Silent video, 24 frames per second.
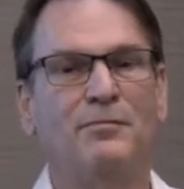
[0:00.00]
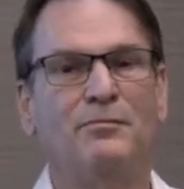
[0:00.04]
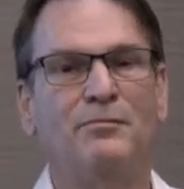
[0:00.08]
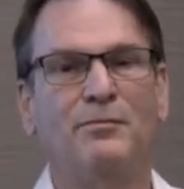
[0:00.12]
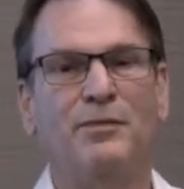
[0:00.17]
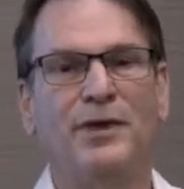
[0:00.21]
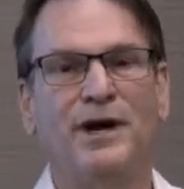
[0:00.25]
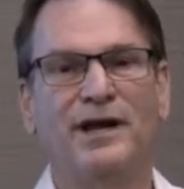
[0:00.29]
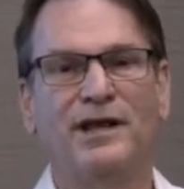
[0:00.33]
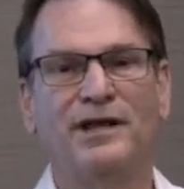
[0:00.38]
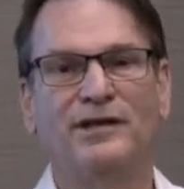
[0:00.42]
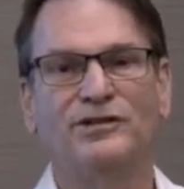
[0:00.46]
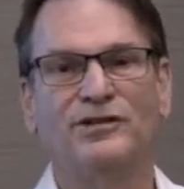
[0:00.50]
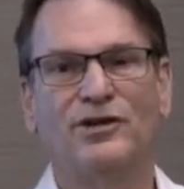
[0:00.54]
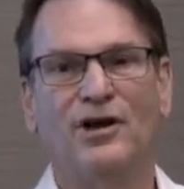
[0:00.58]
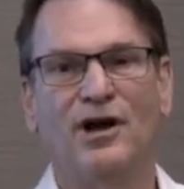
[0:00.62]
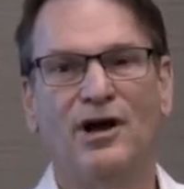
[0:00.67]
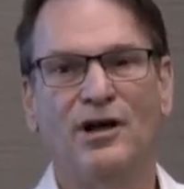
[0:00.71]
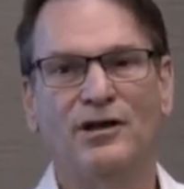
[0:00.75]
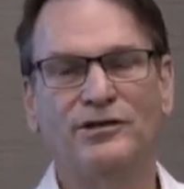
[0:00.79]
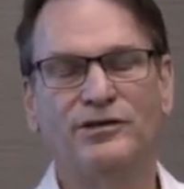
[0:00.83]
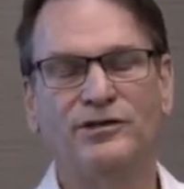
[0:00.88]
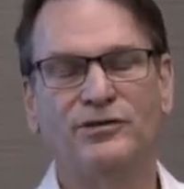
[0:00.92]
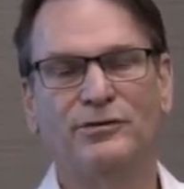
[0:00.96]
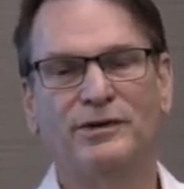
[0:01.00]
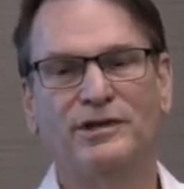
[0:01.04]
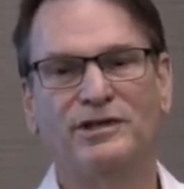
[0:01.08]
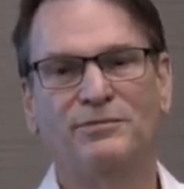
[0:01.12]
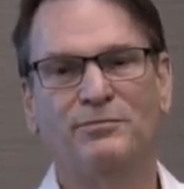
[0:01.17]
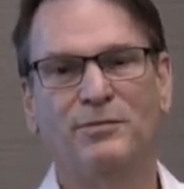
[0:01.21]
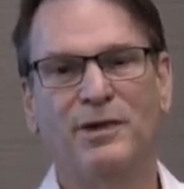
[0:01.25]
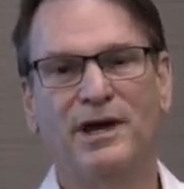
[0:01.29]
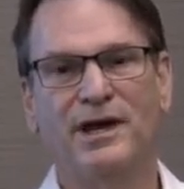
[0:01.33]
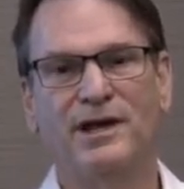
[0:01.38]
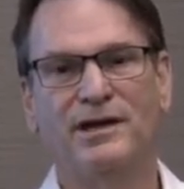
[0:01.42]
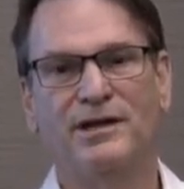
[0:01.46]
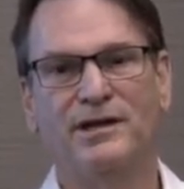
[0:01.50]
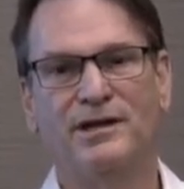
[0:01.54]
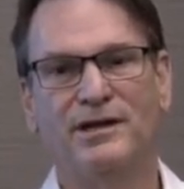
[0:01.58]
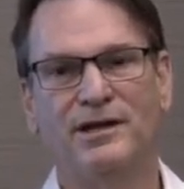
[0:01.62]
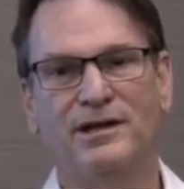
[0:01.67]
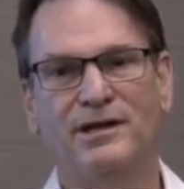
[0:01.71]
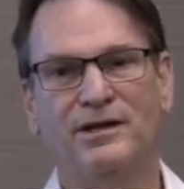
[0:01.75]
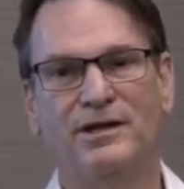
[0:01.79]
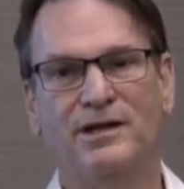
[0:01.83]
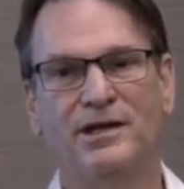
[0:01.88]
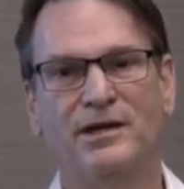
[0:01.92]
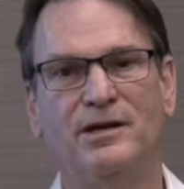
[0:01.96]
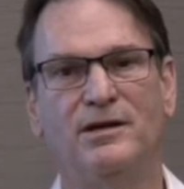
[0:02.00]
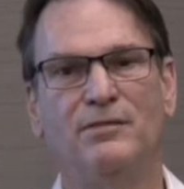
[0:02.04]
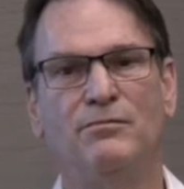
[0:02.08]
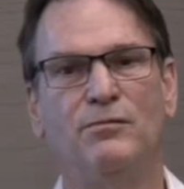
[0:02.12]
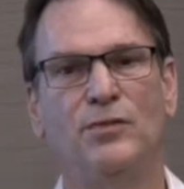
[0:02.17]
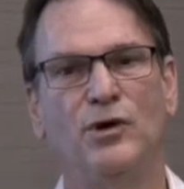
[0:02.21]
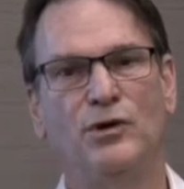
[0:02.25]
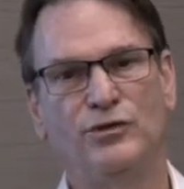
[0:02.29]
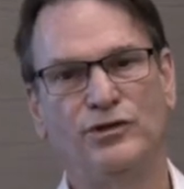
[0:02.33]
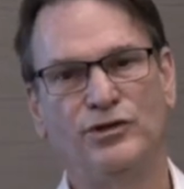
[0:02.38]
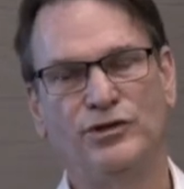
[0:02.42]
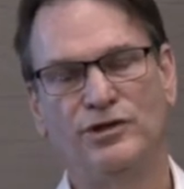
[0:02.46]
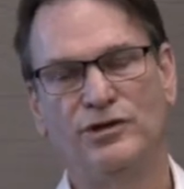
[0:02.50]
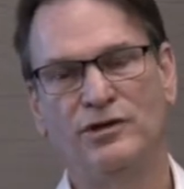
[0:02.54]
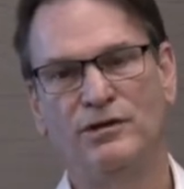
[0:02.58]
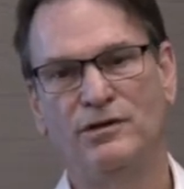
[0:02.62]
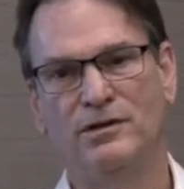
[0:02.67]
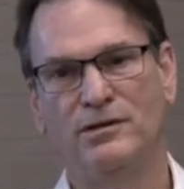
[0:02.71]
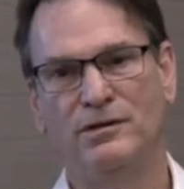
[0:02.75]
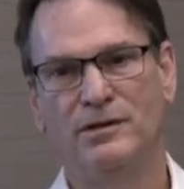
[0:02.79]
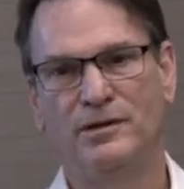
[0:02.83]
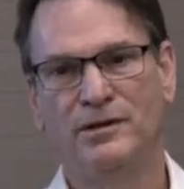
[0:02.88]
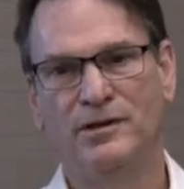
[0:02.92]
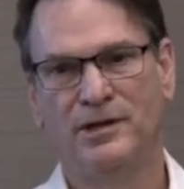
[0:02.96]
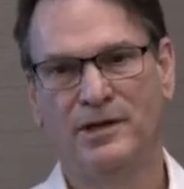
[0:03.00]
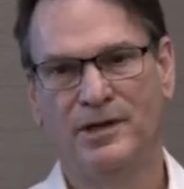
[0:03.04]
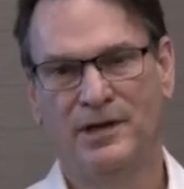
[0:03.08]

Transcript: But it's also expanded in the emotional